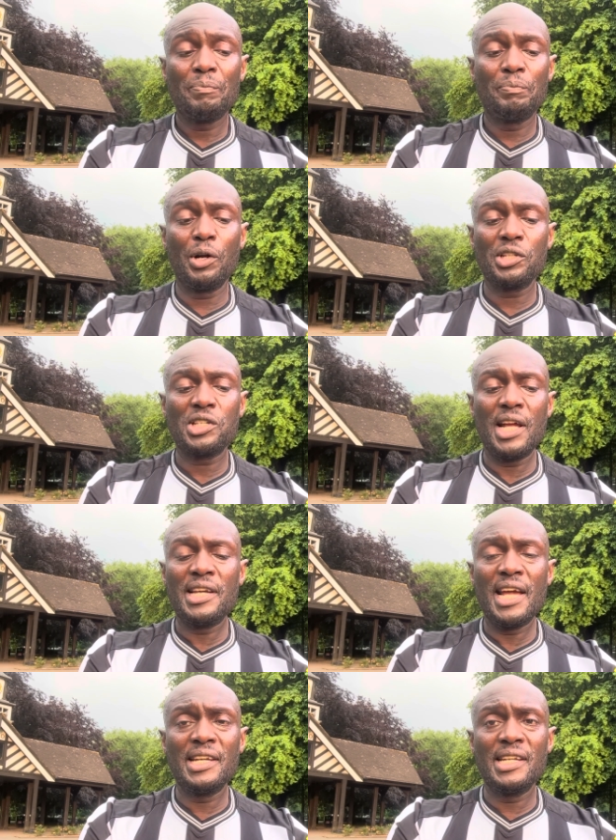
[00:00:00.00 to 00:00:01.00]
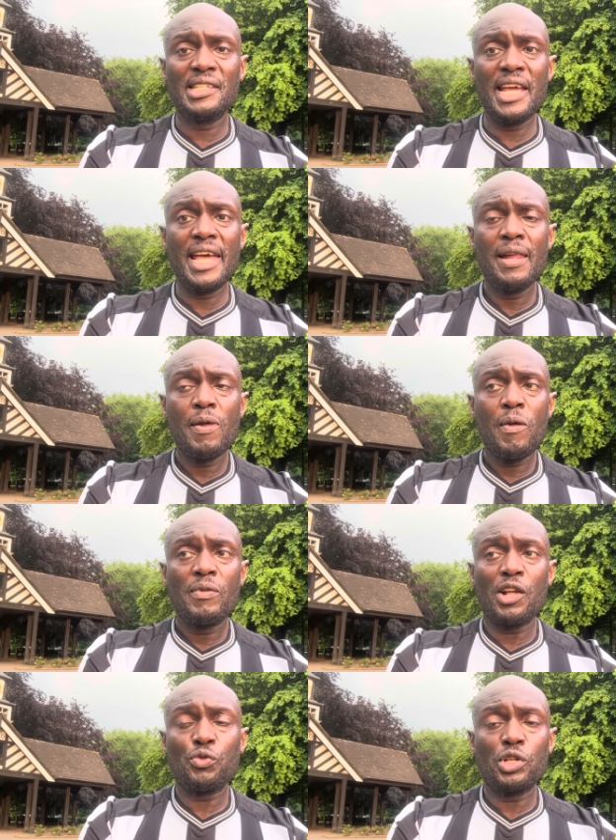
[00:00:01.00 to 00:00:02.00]
But at the end of the day,
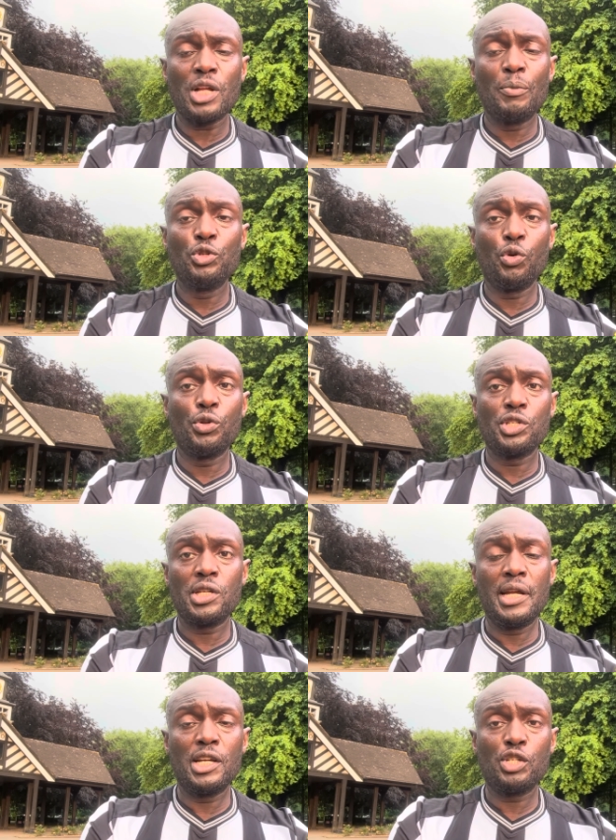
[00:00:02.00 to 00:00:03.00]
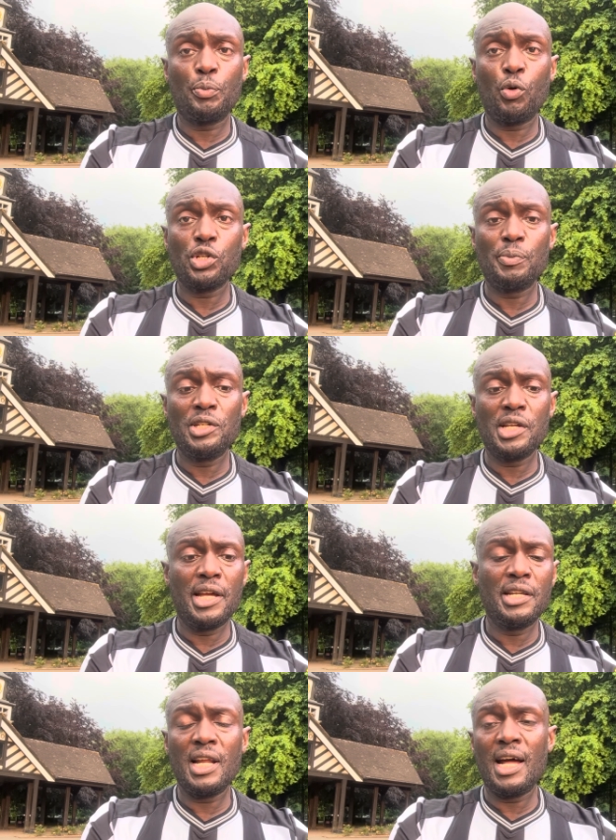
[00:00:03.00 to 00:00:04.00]
that's what Simon Jones in the support has been
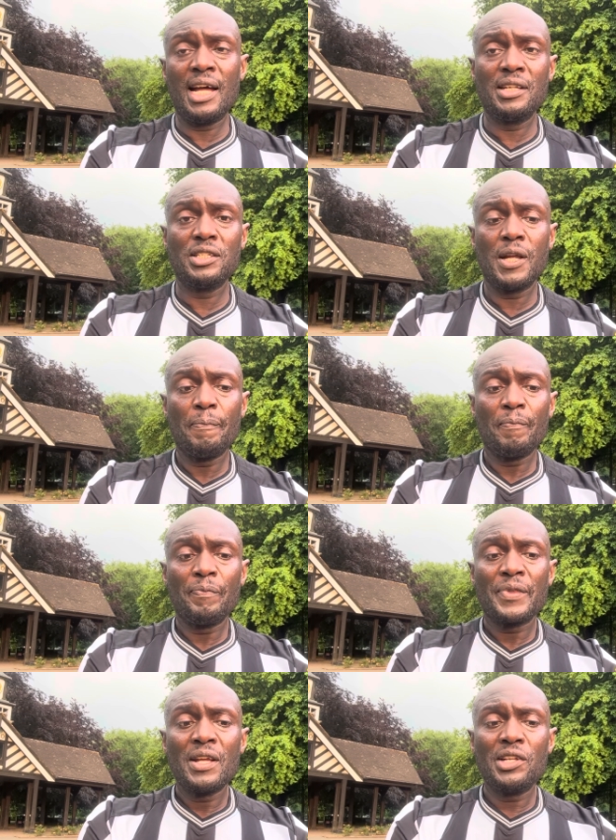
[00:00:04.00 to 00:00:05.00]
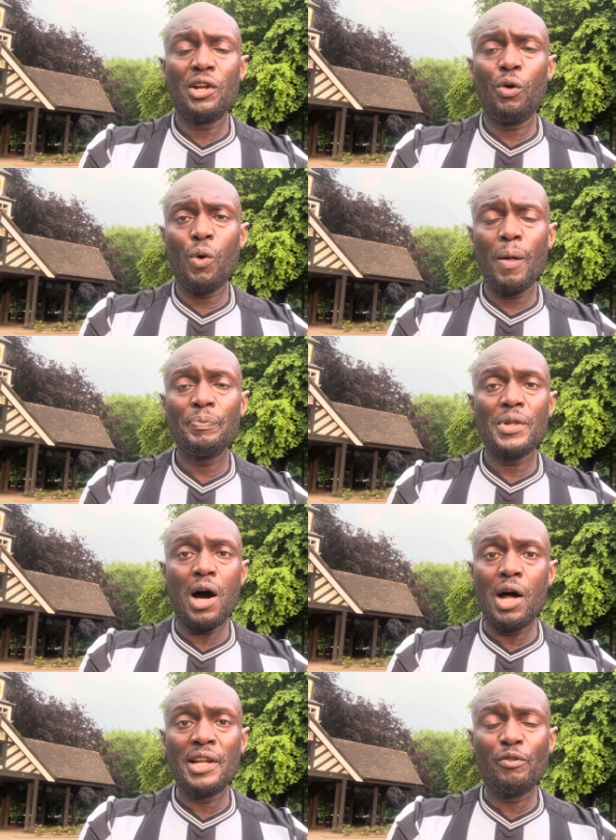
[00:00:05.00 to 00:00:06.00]
saying. And you know what?
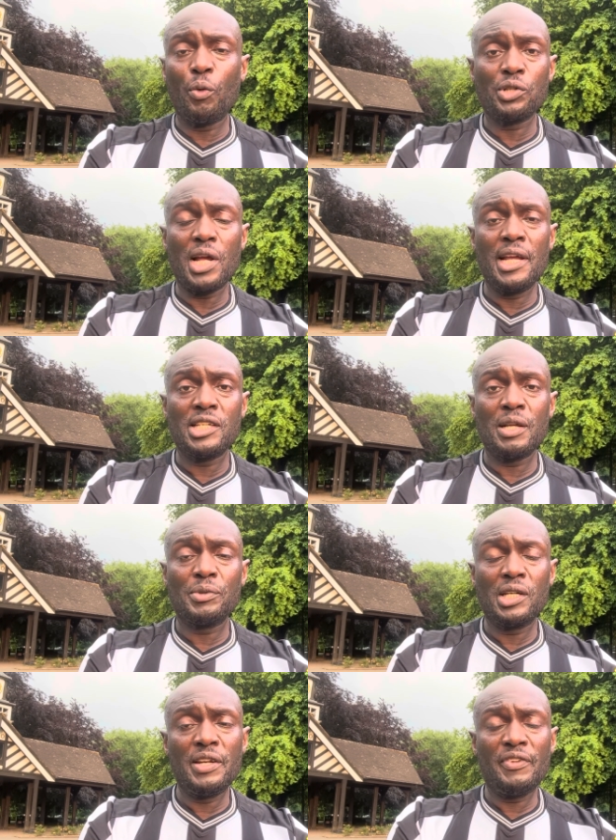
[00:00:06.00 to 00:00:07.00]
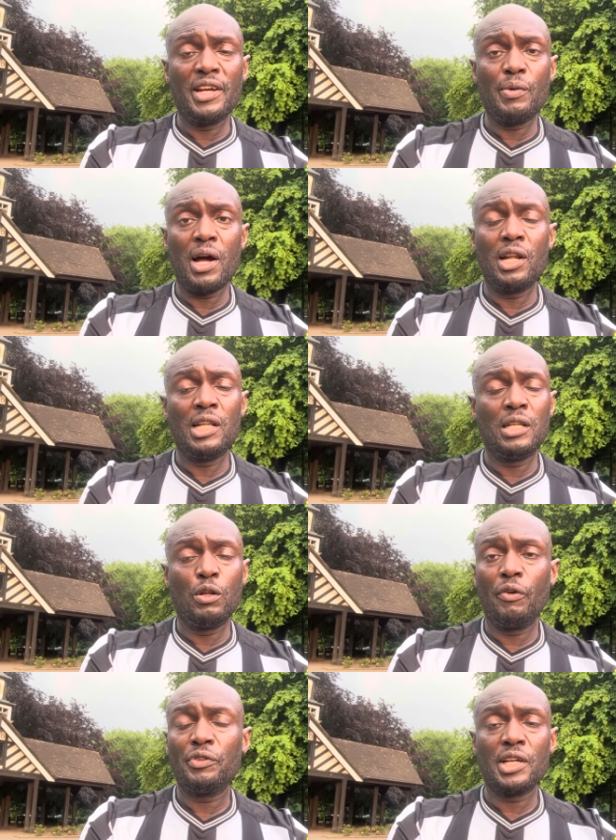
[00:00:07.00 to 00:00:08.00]
I never want ASM to leave anywhere. I
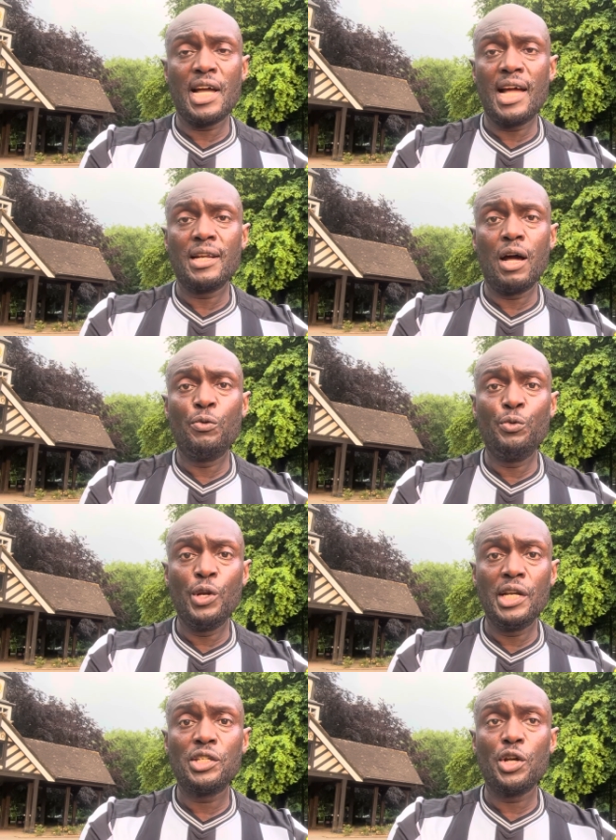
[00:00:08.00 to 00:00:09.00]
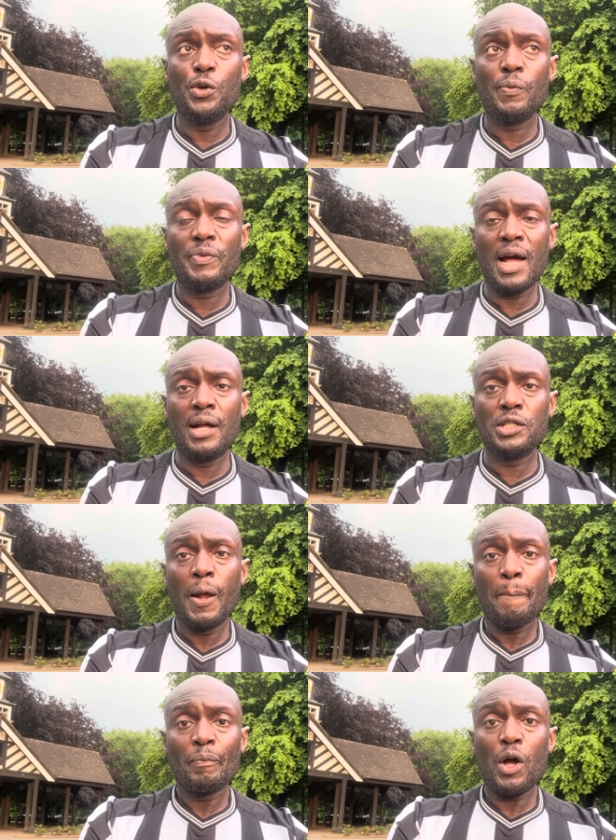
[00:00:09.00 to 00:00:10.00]
love the guy. I really do. And
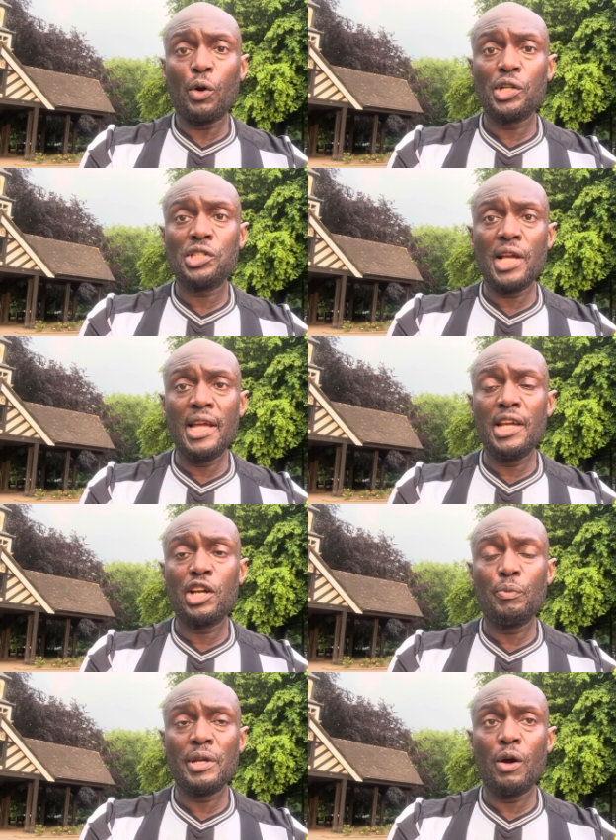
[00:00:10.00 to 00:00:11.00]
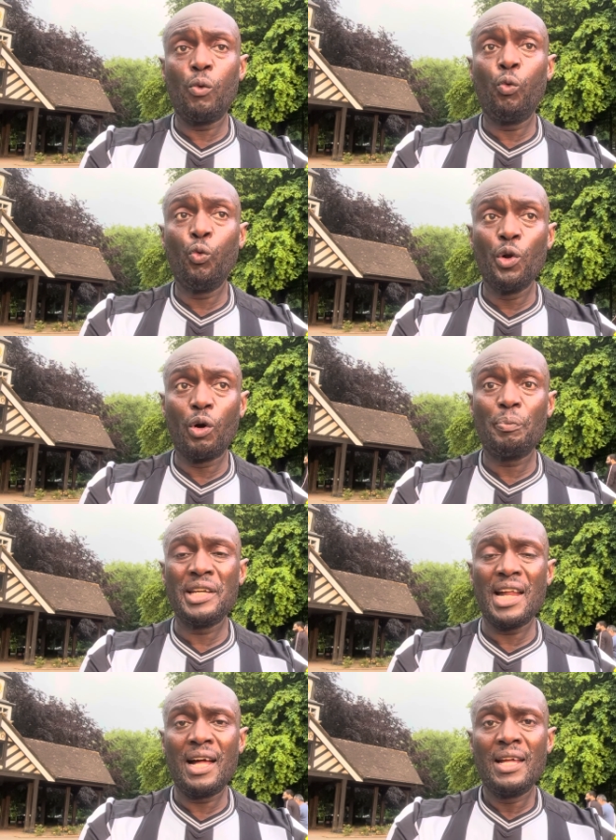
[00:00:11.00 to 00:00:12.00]
on this day, it could be a will
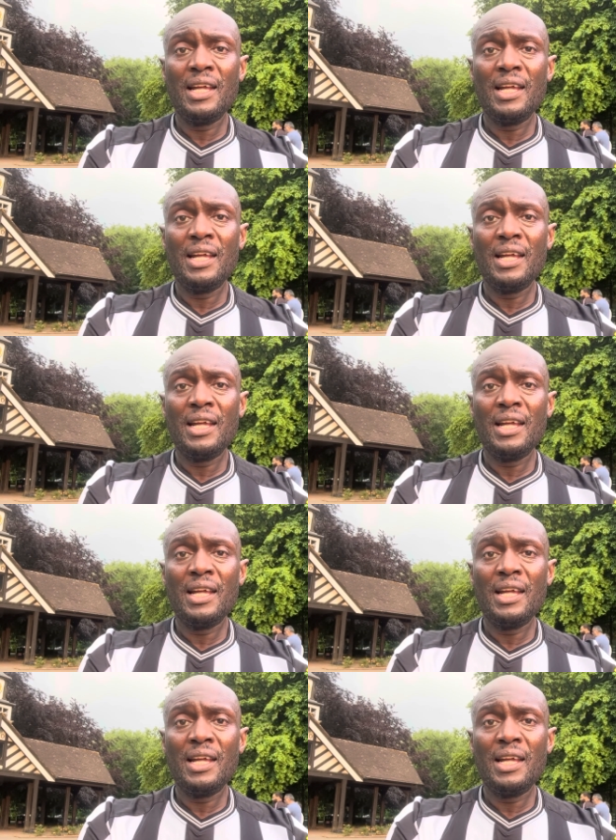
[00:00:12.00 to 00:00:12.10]
beater.